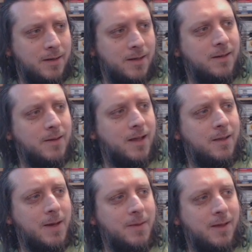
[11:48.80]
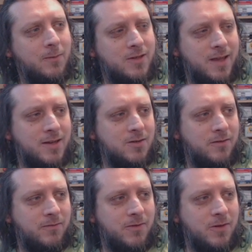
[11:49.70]
Maybe that was their sort
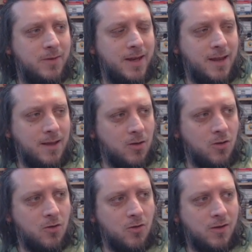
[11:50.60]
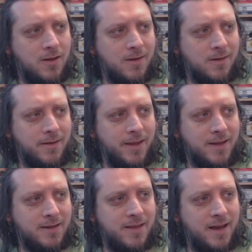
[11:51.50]
of unique hook, the
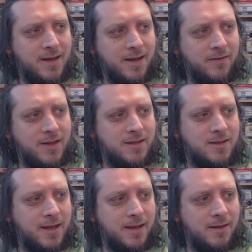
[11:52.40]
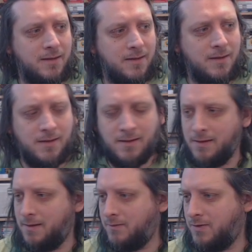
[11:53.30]
aesthetic of this thing.
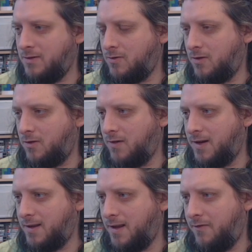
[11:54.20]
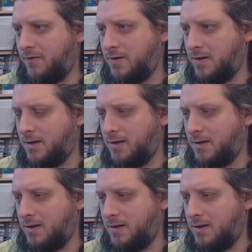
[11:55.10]
Still got a credit left.